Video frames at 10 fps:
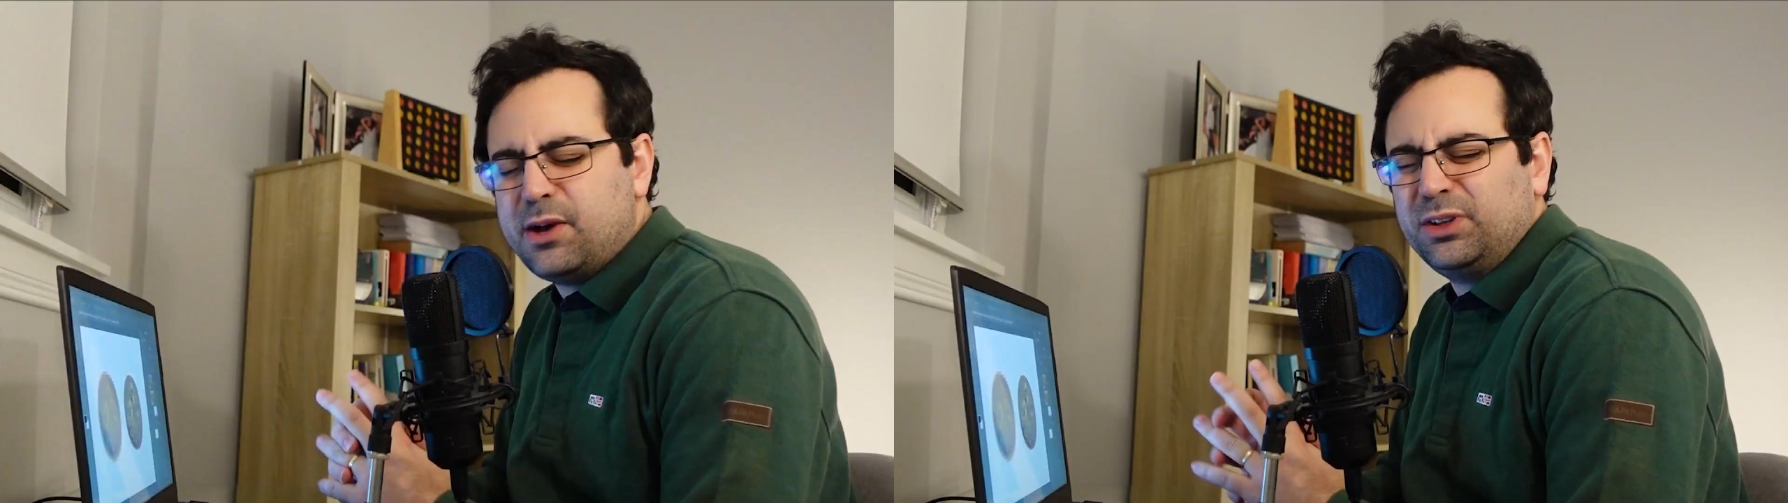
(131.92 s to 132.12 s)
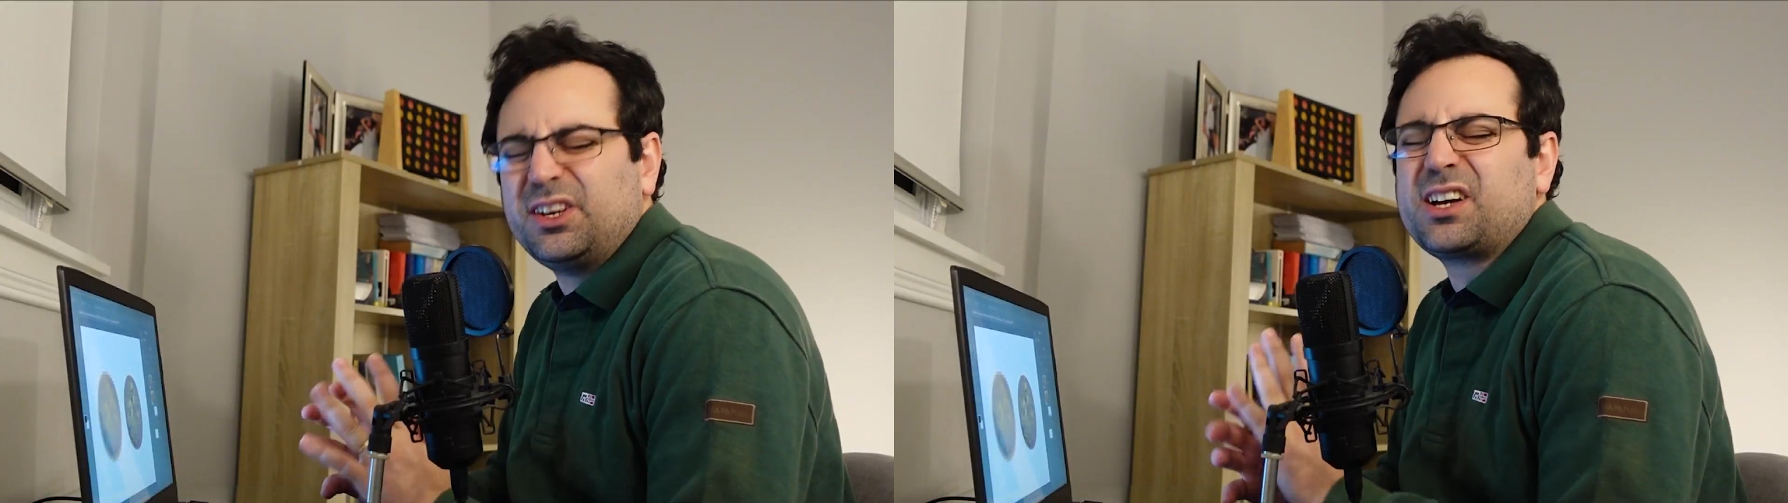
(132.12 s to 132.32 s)

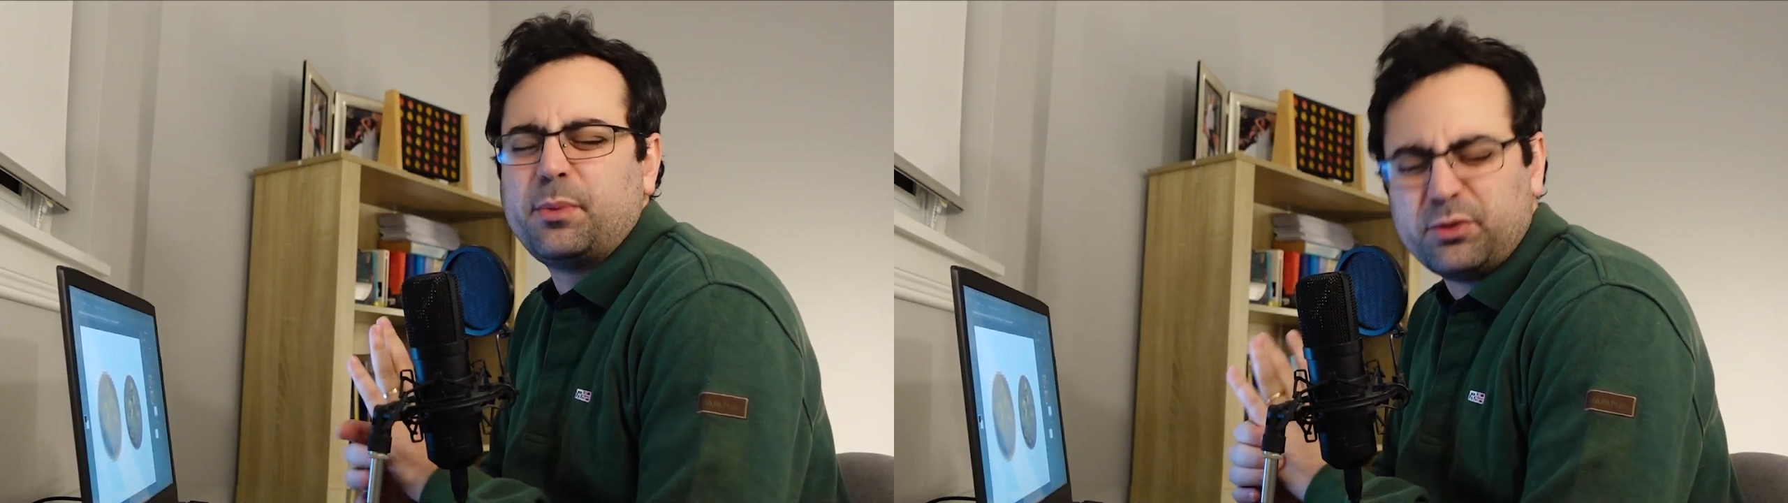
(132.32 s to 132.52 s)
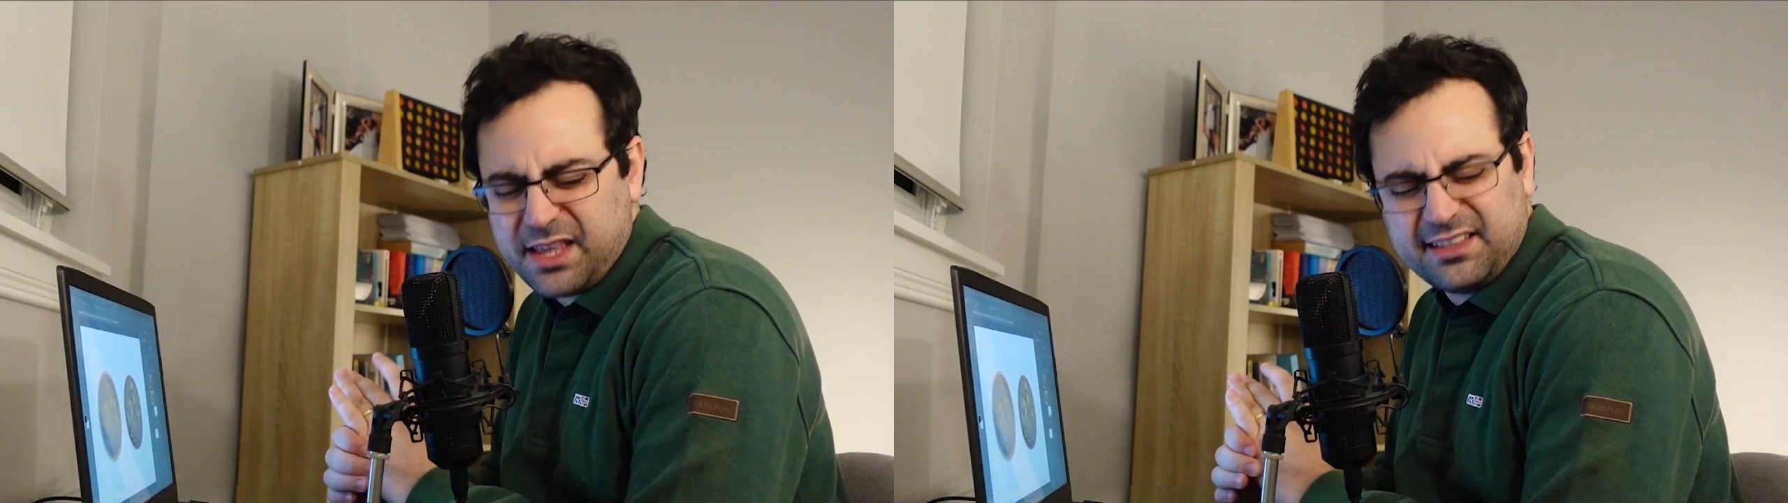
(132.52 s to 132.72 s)
Yeah, we'll talk
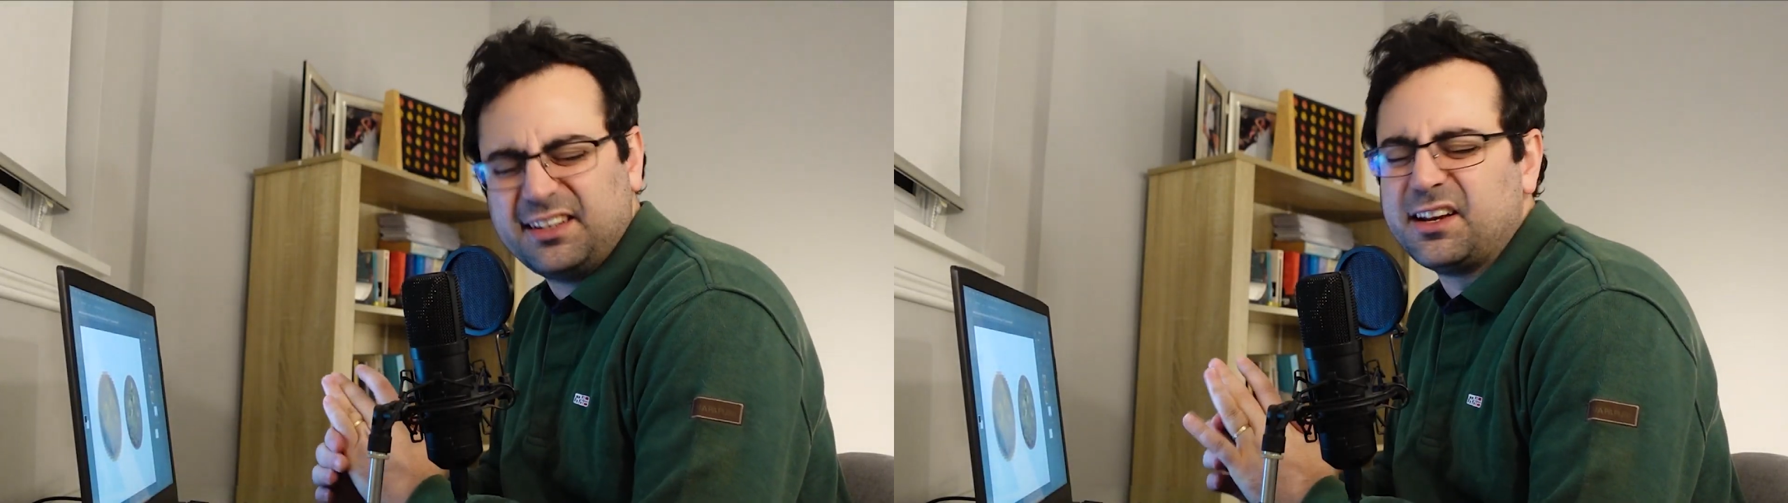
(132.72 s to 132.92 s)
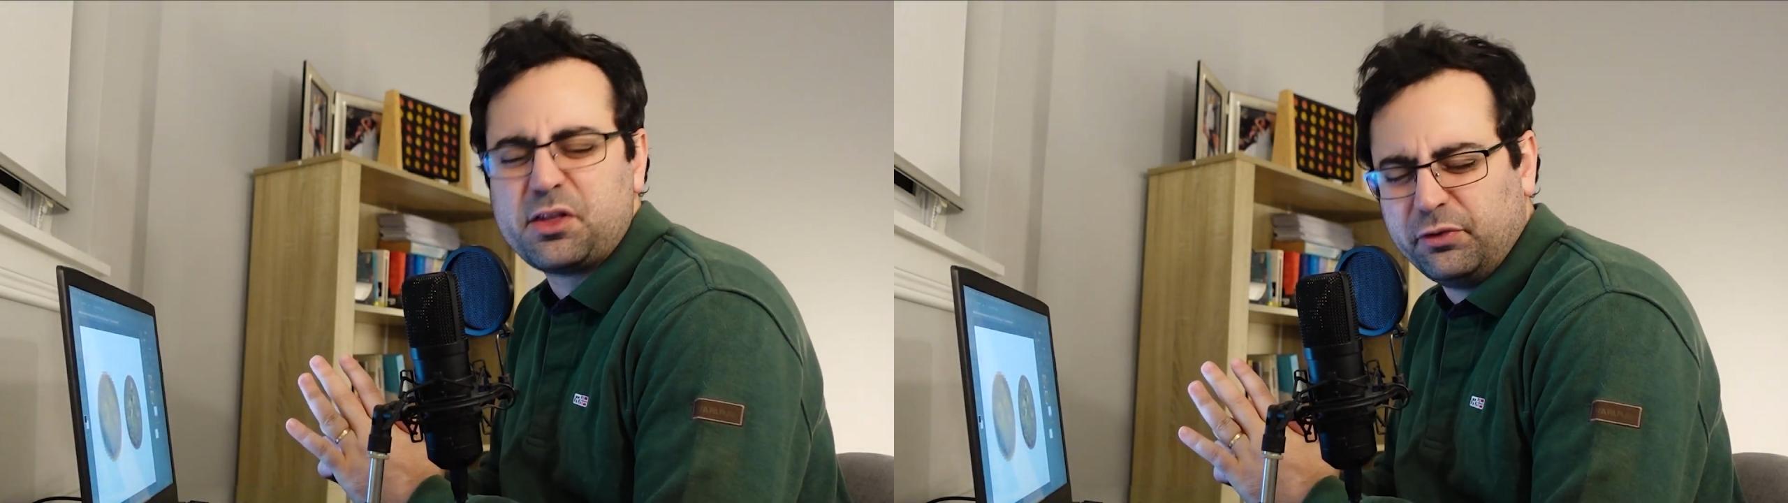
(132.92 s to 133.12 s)
about that
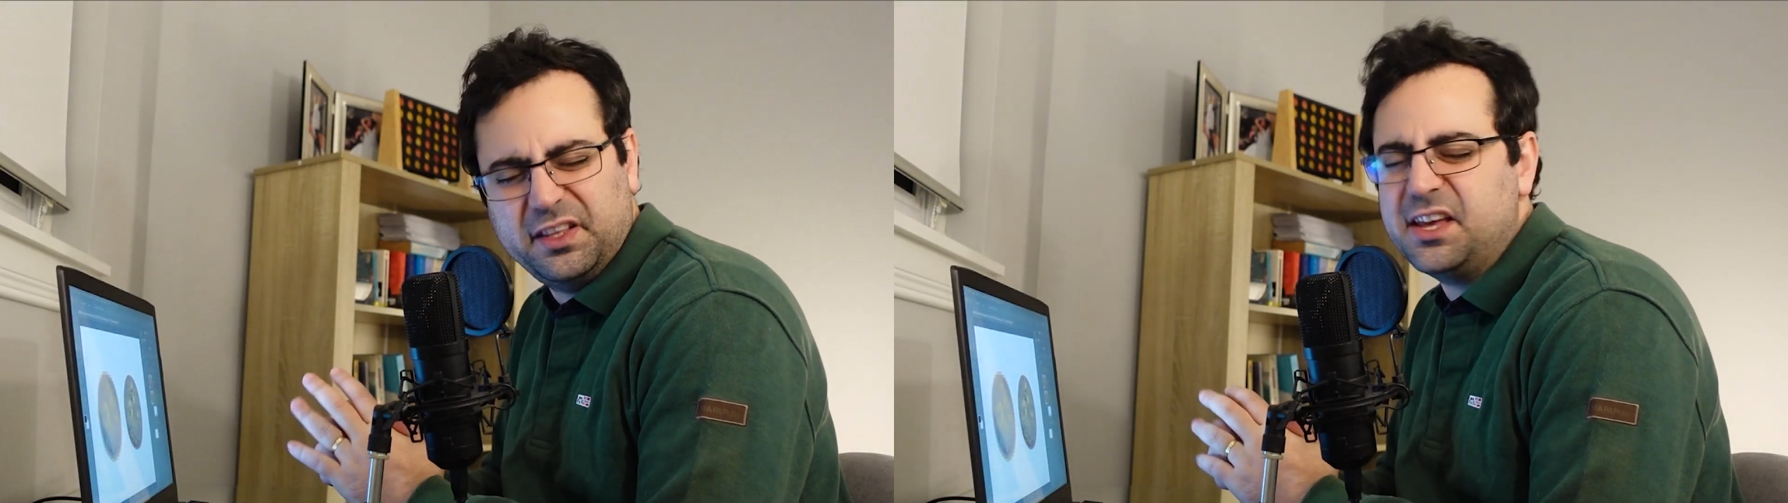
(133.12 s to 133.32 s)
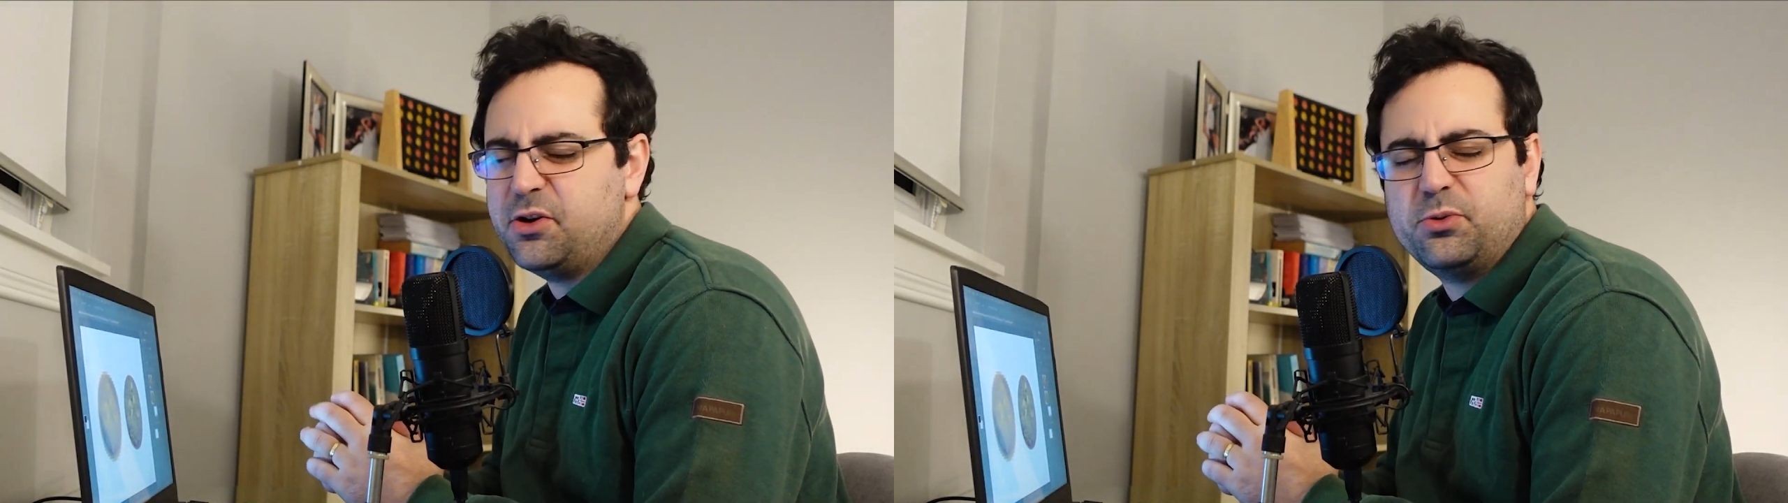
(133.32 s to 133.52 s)
in another
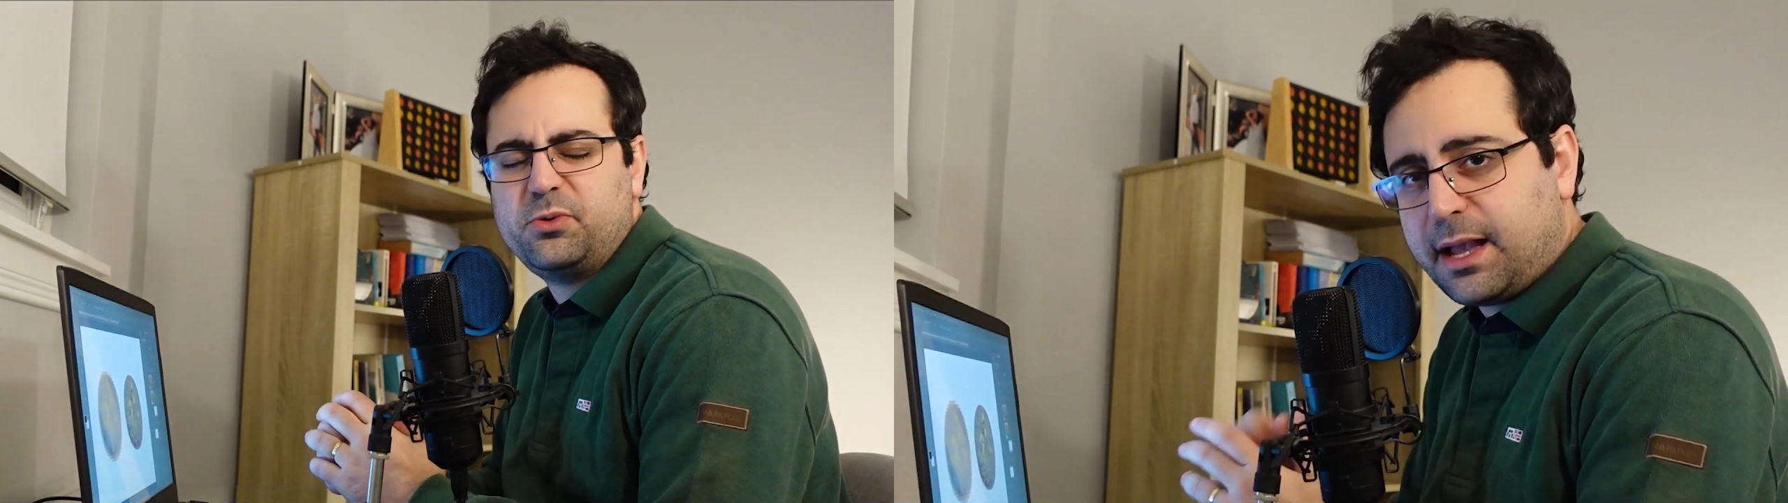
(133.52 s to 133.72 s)
video.